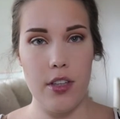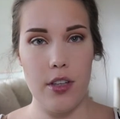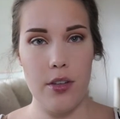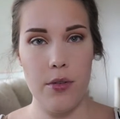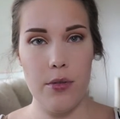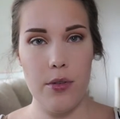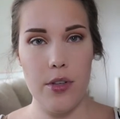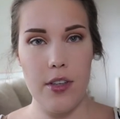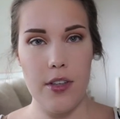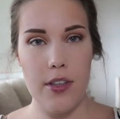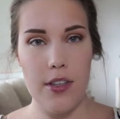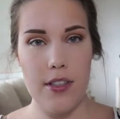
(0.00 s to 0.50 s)

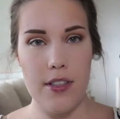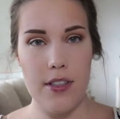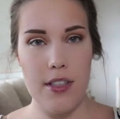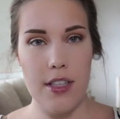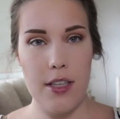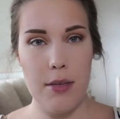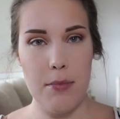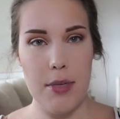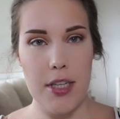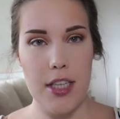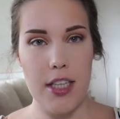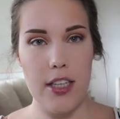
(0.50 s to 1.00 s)
Oh, you can
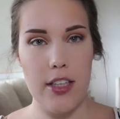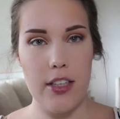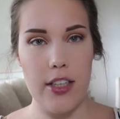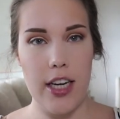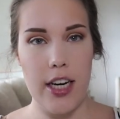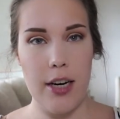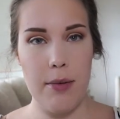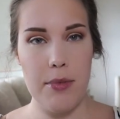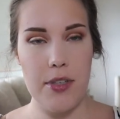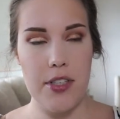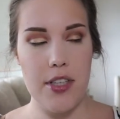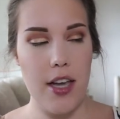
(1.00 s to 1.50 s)
see my little
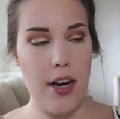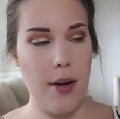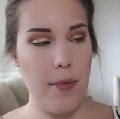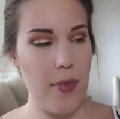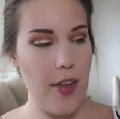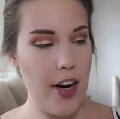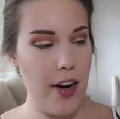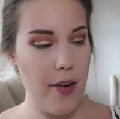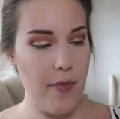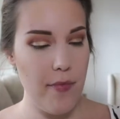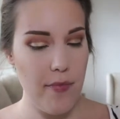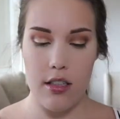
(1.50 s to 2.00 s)
camera setup
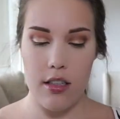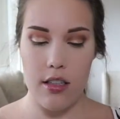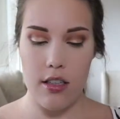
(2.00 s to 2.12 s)
there.